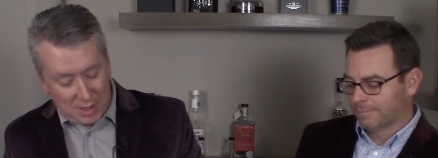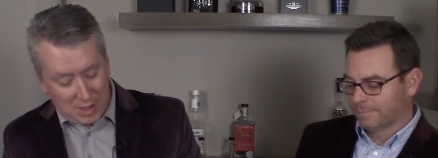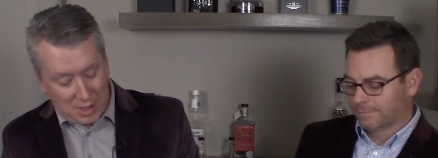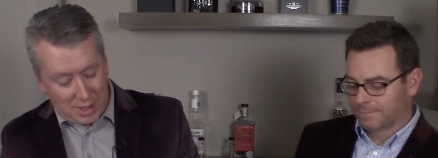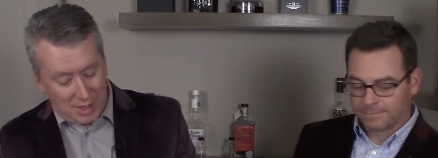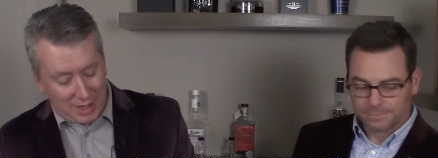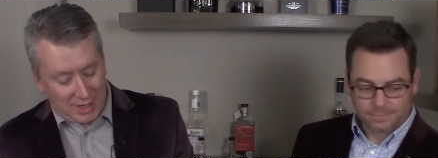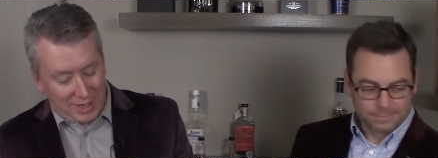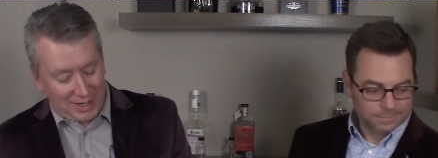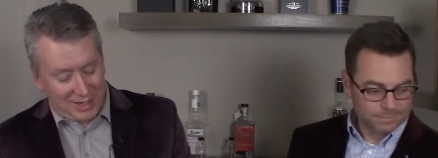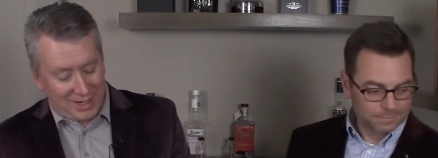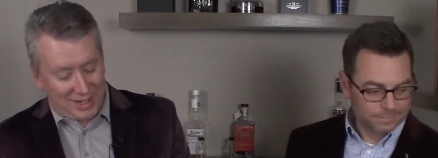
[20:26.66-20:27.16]
Speaker 1: All
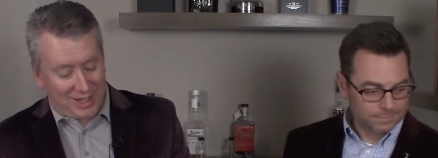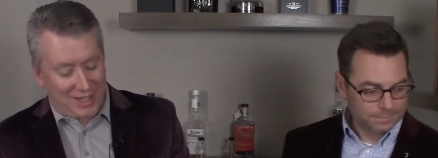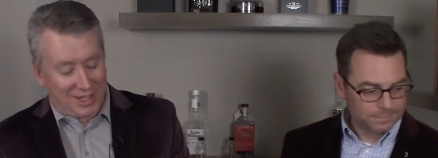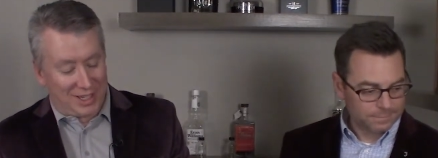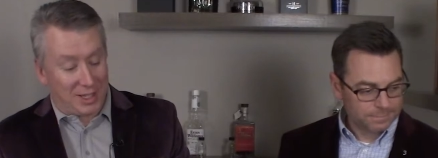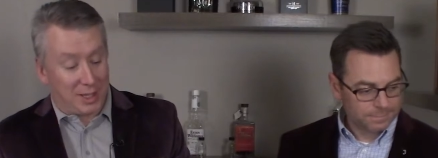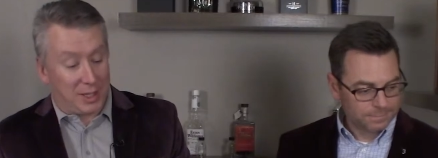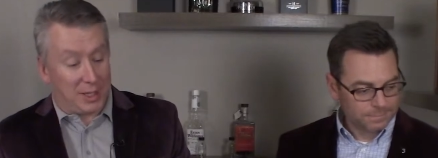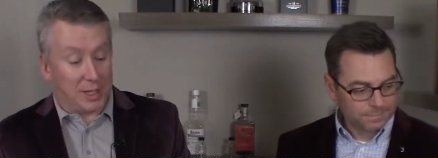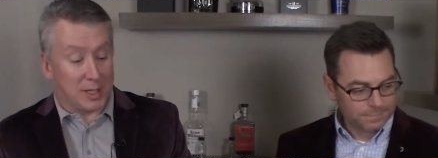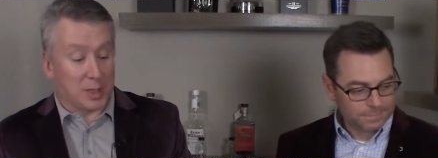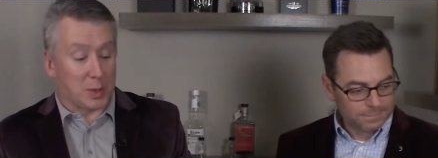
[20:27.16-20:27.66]
right.
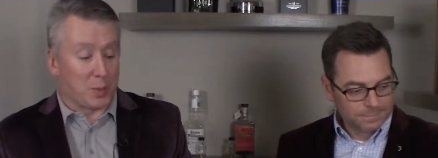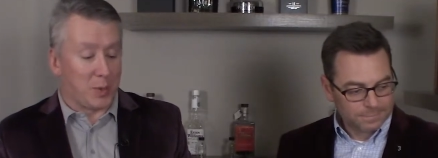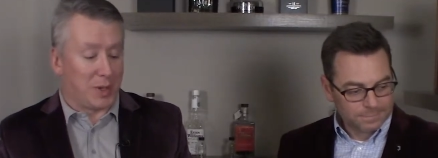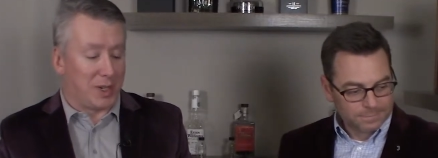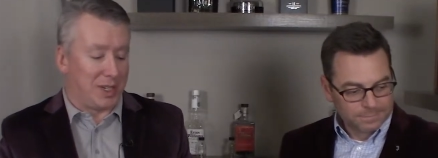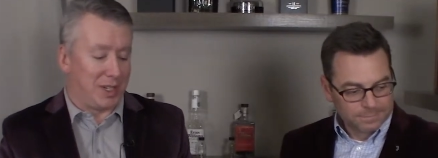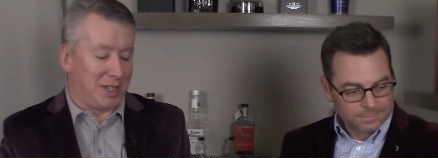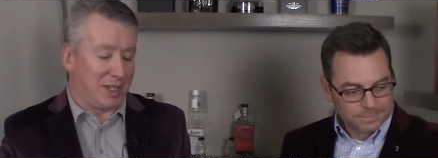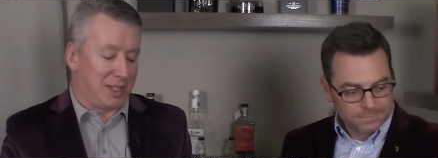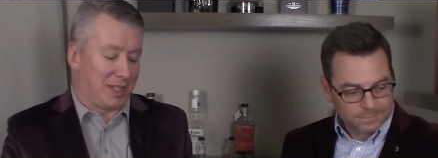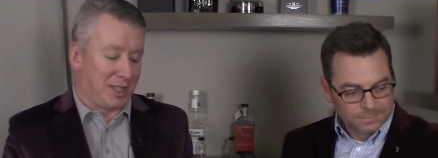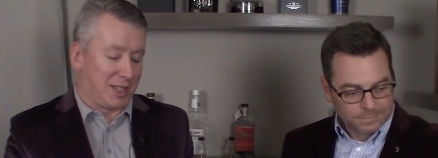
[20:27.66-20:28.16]
This
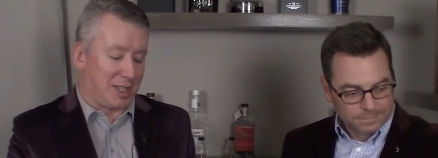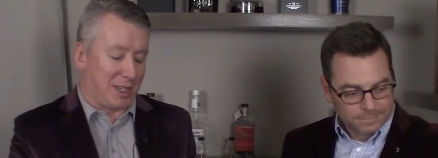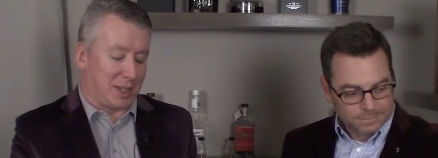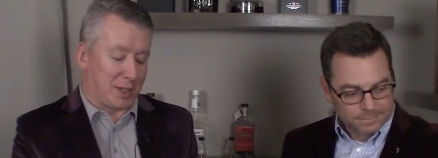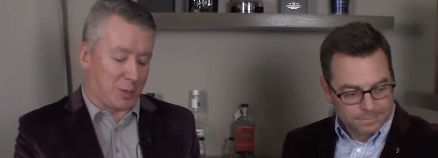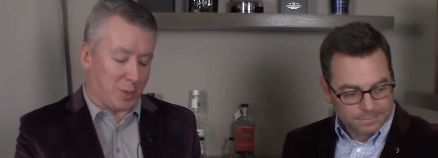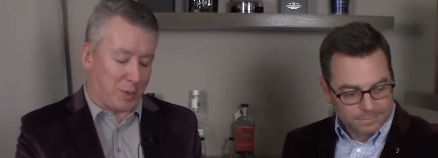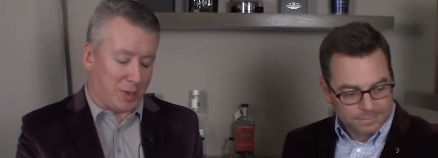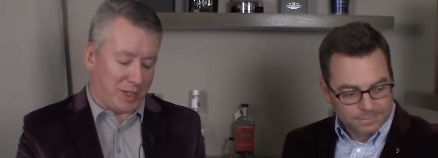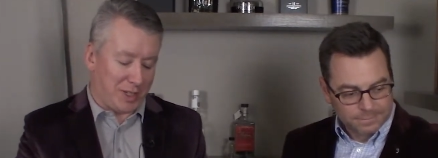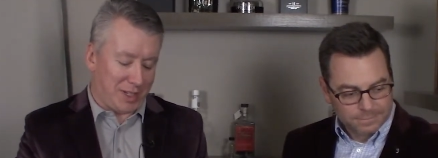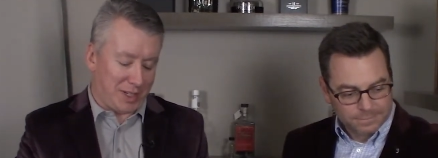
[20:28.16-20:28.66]
one,
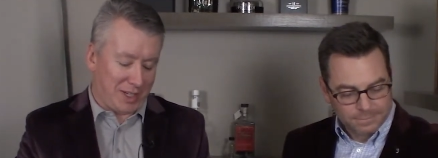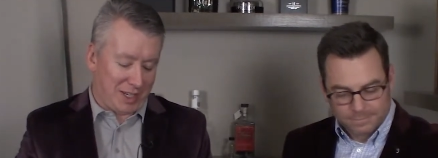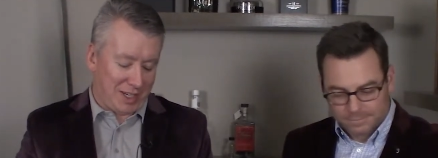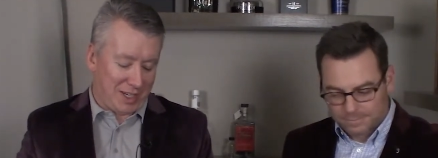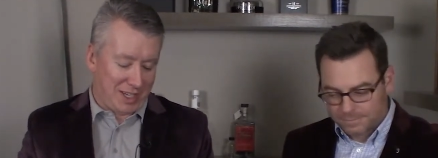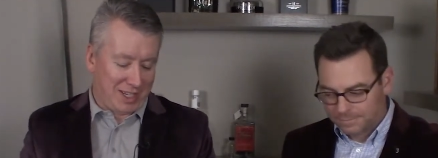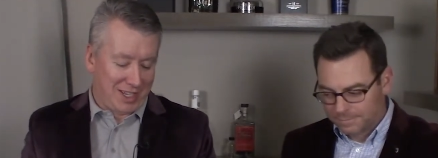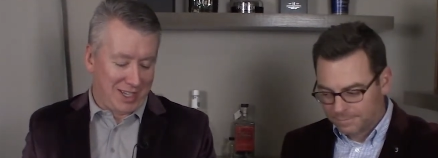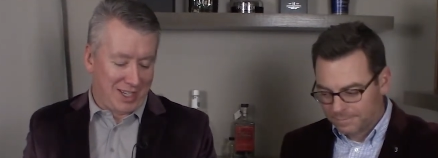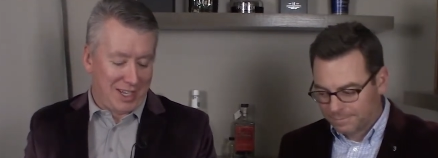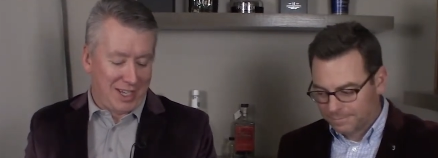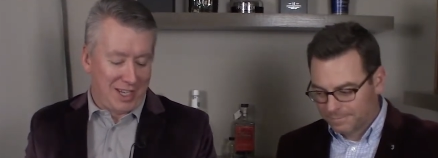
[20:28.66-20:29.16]
this one,
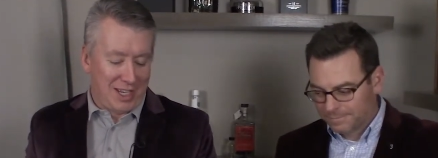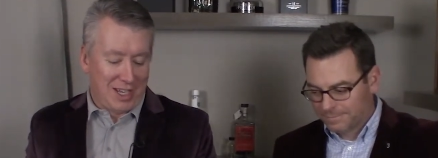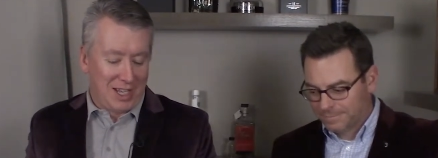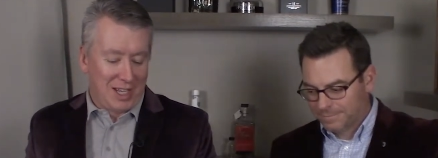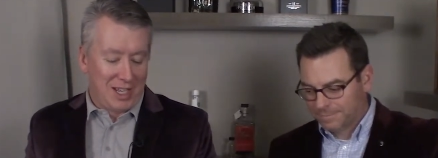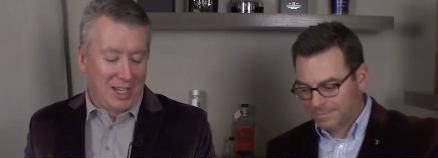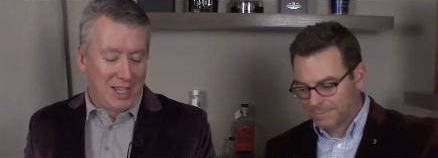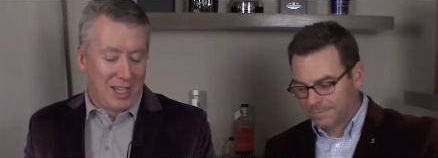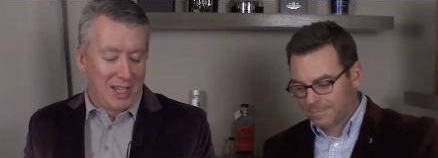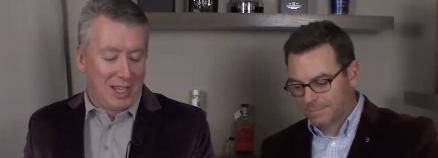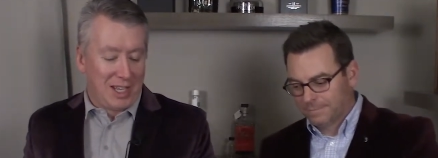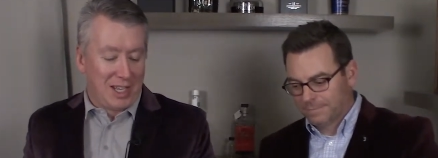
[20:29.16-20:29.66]

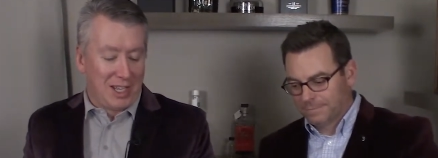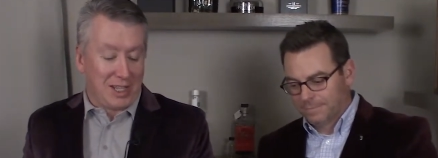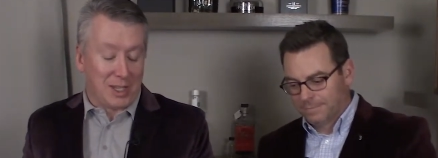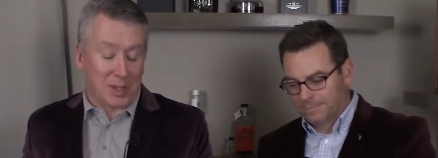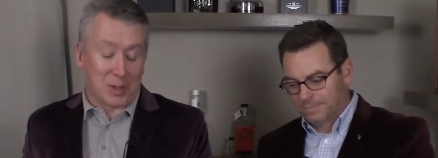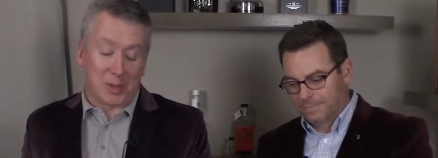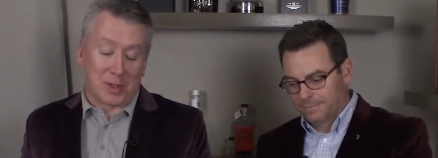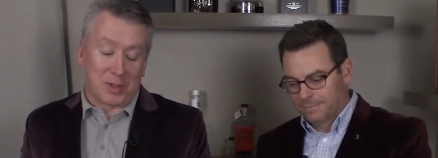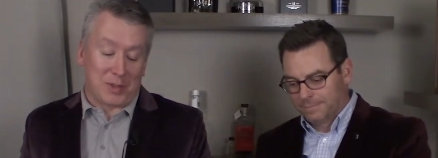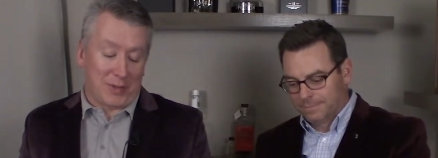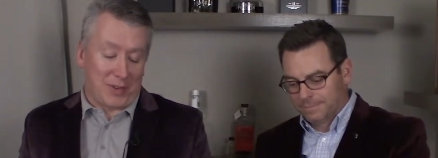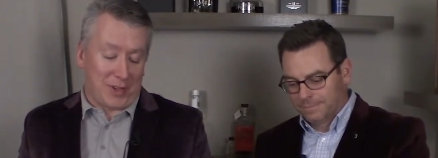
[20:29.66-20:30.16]

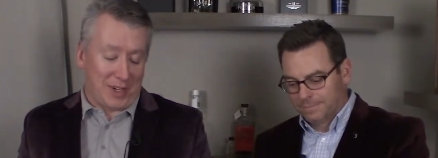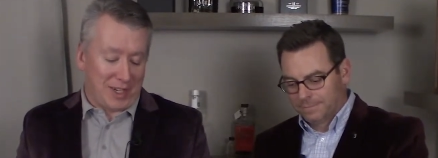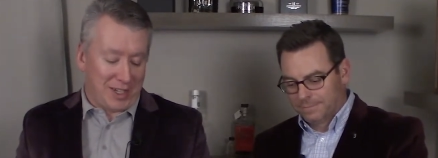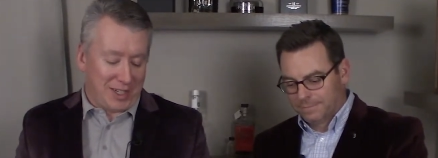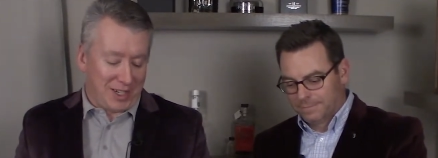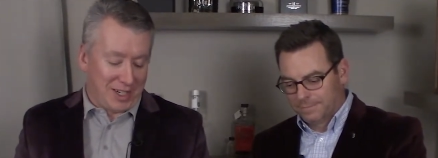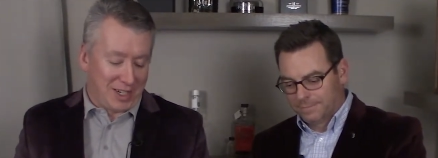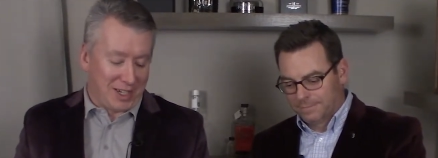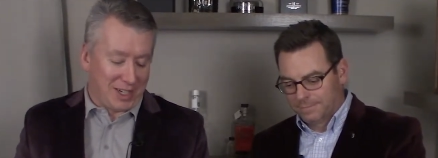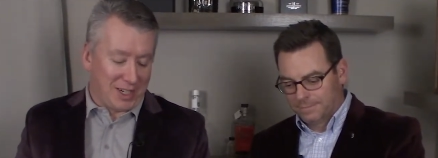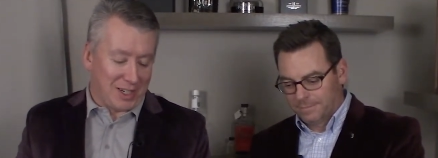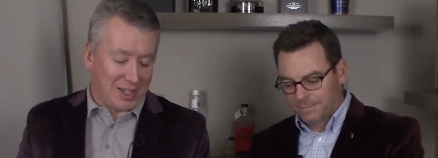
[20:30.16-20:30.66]
this one's fun.
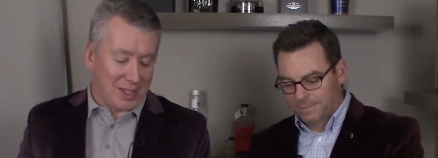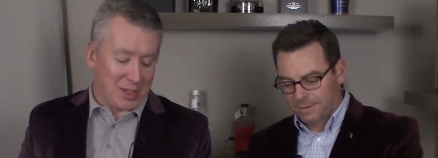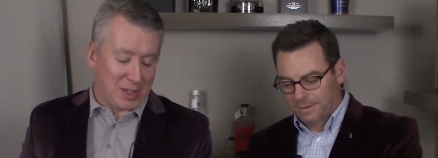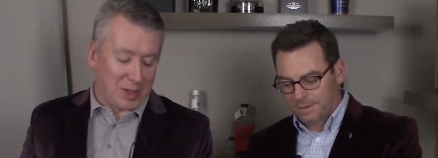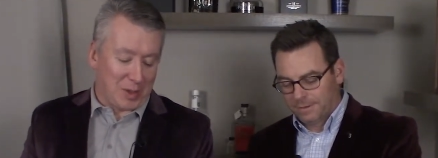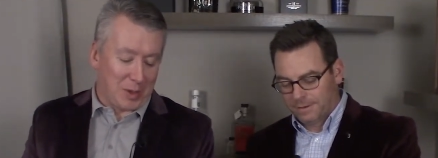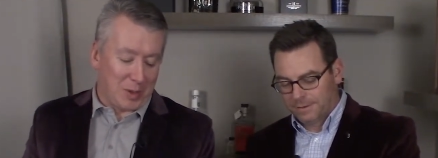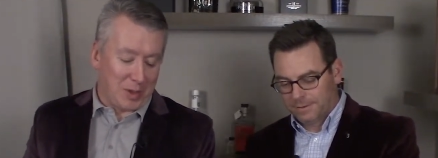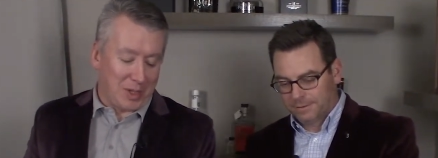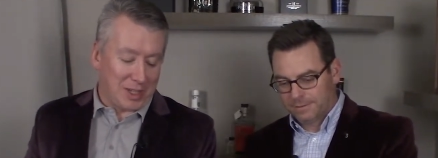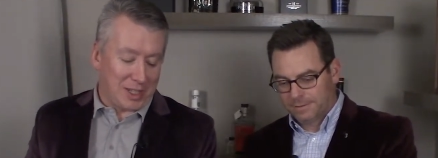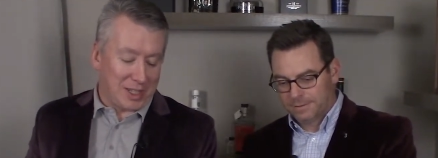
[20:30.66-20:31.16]
Cause,
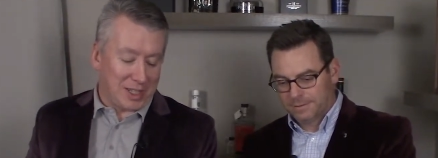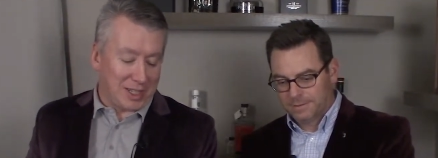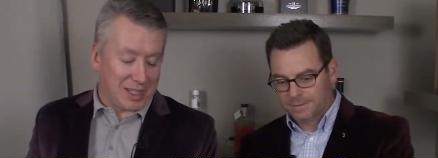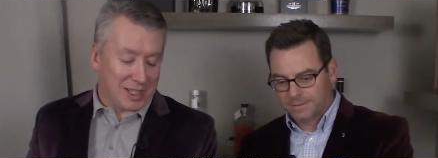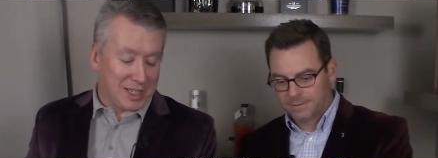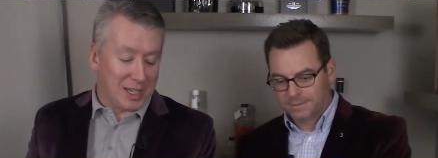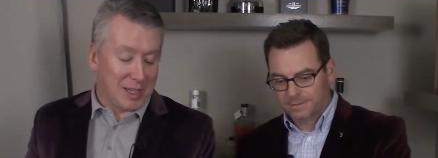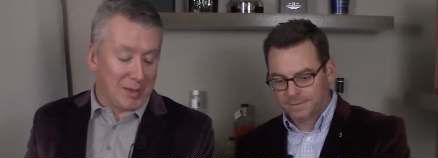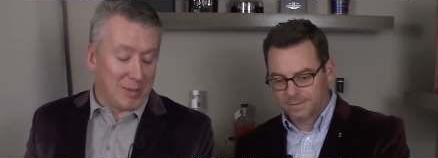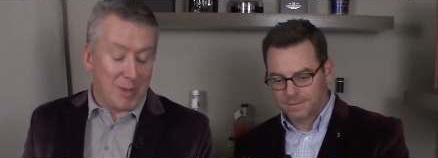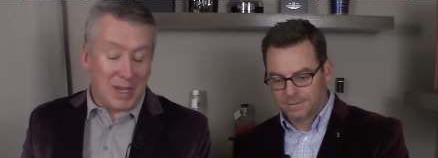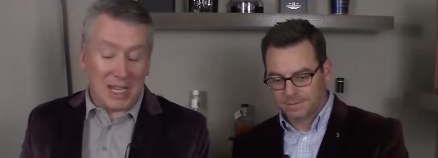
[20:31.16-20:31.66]
so the,
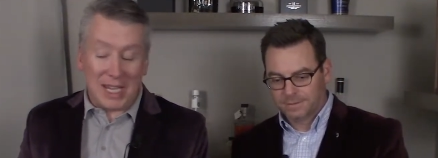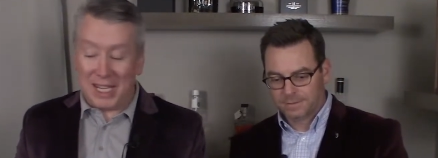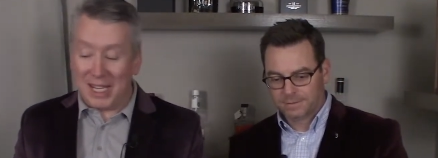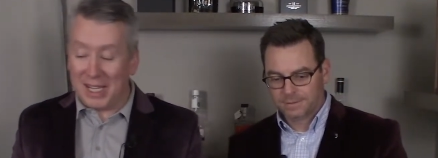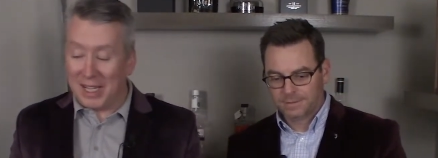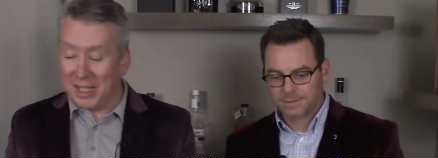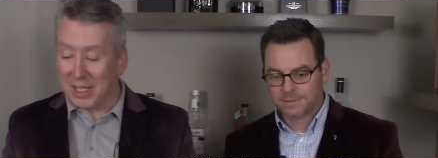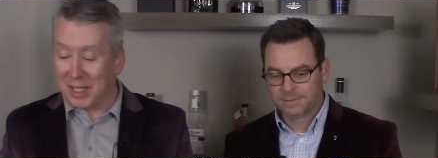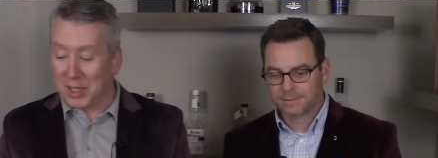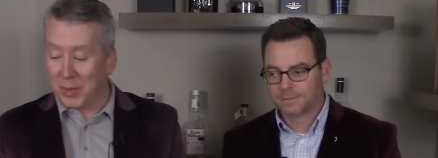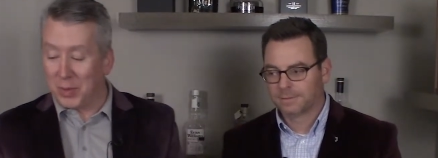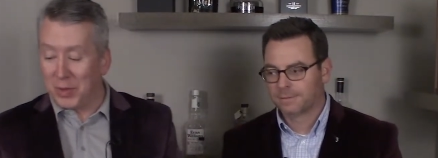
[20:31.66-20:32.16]
to me,
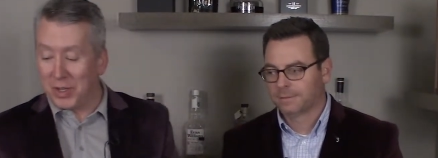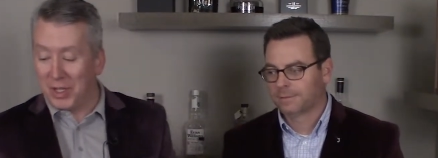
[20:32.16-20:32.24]
this